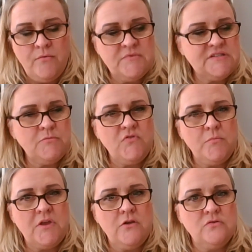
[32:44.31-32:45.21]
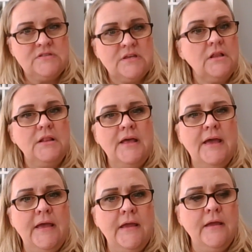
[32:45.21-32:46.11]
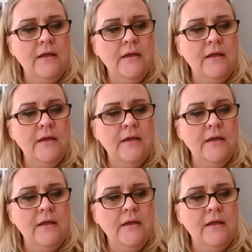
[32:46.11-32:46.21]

I mean, some of them they use the clay.